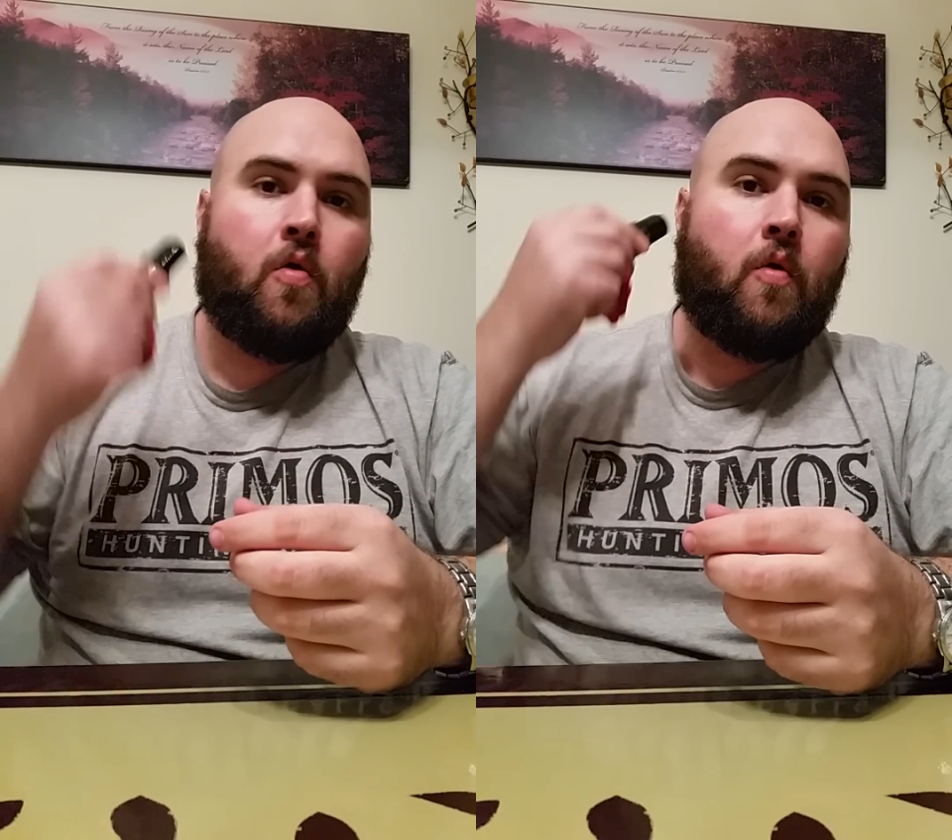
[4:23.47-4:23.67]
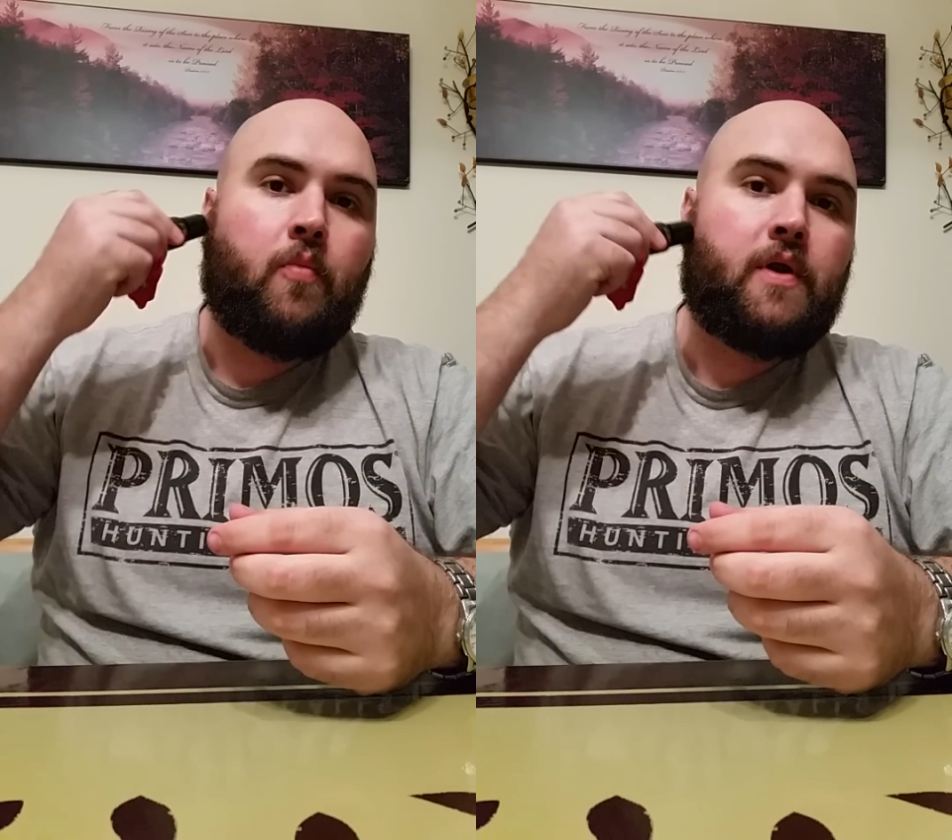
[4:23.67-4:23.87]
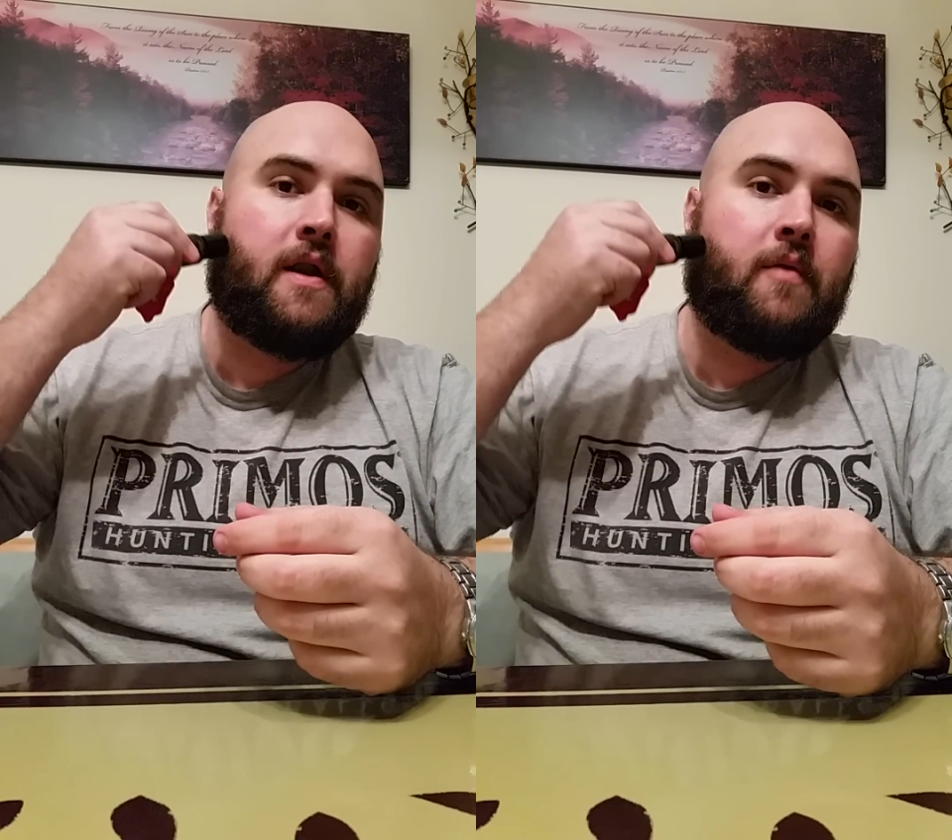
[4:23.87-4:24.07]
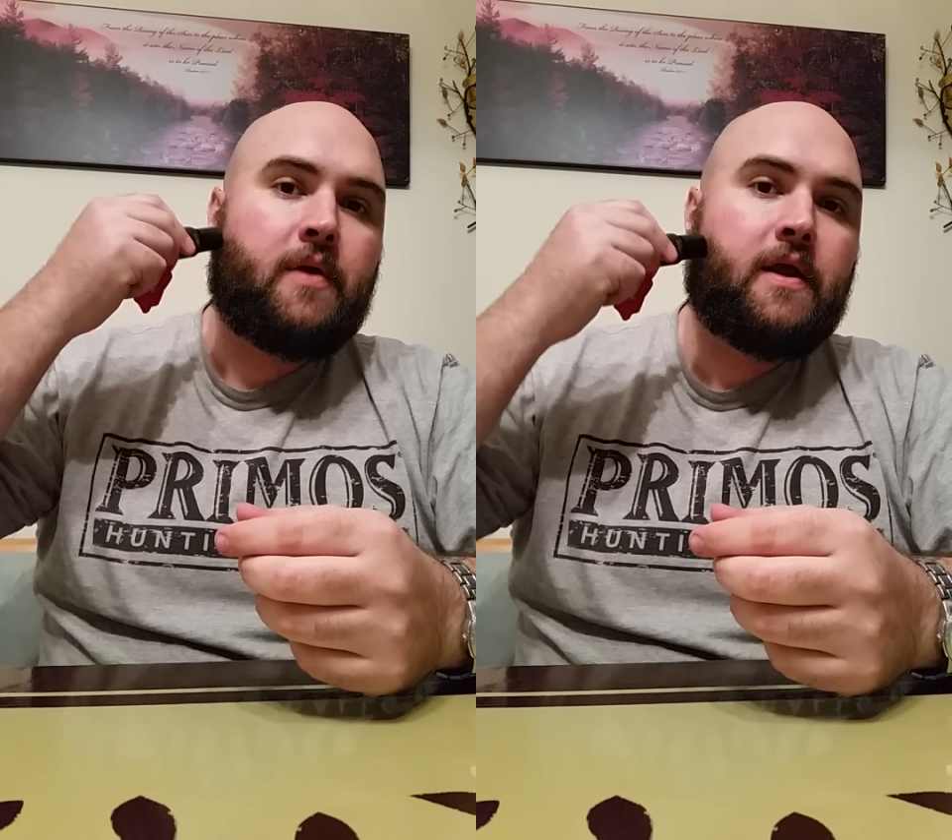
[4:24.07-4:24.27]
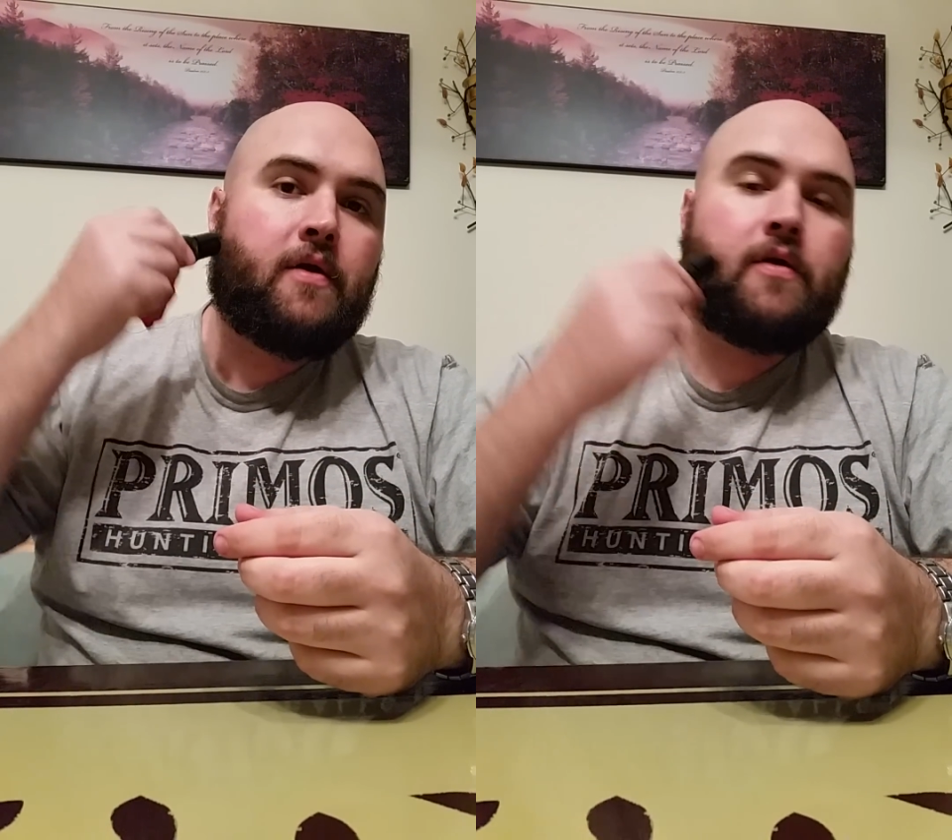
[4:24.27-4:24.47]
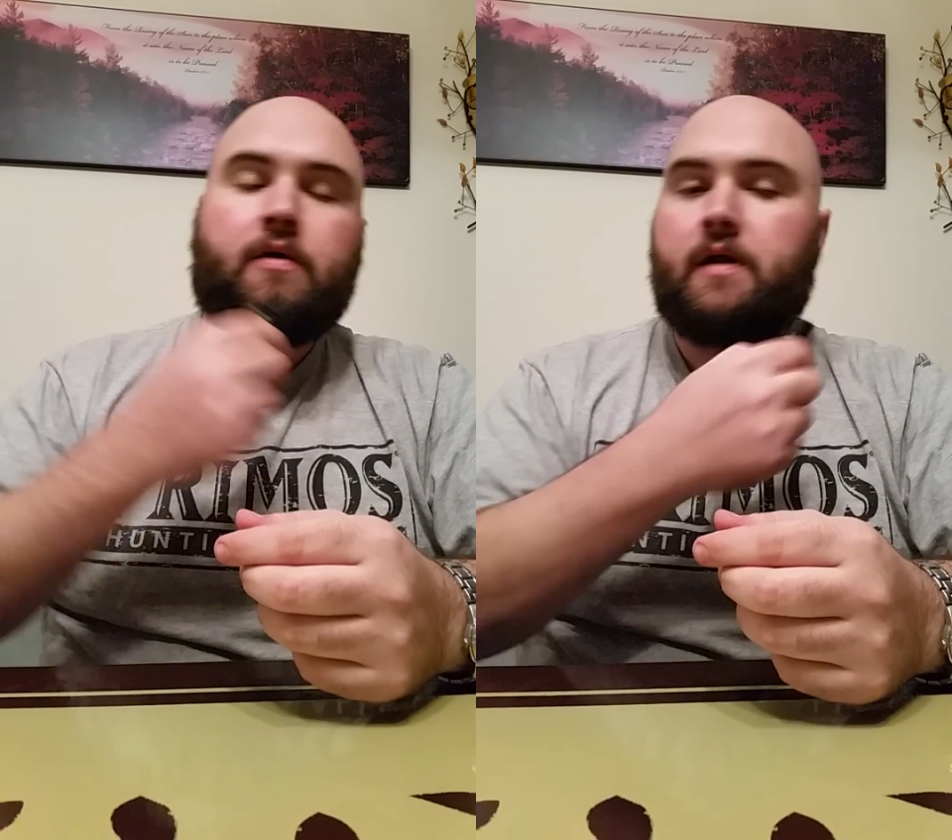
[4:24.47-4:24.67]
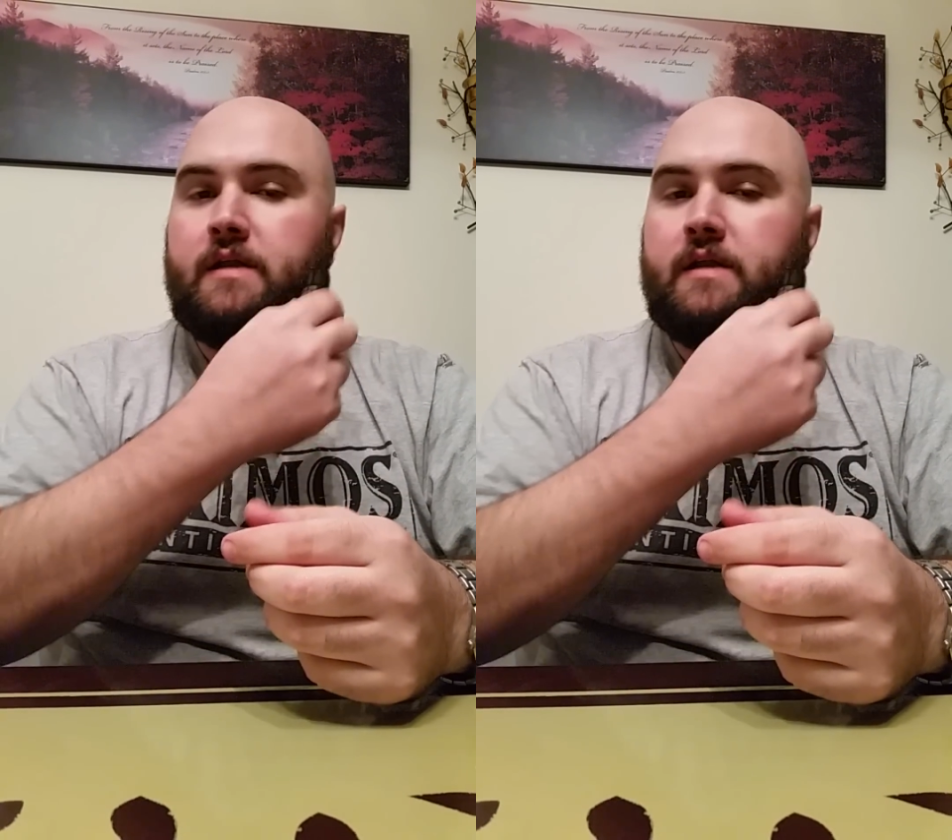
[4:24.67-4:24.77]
or put it up here